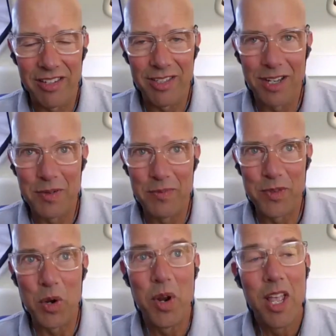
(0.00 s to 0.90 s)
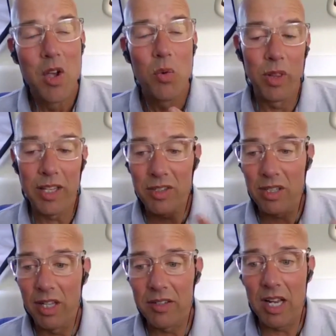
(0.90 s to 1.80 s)
that's awesome. So, well,
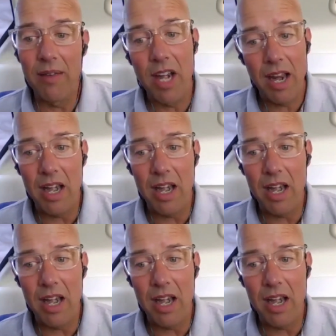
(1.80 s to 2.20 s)
let's dive in.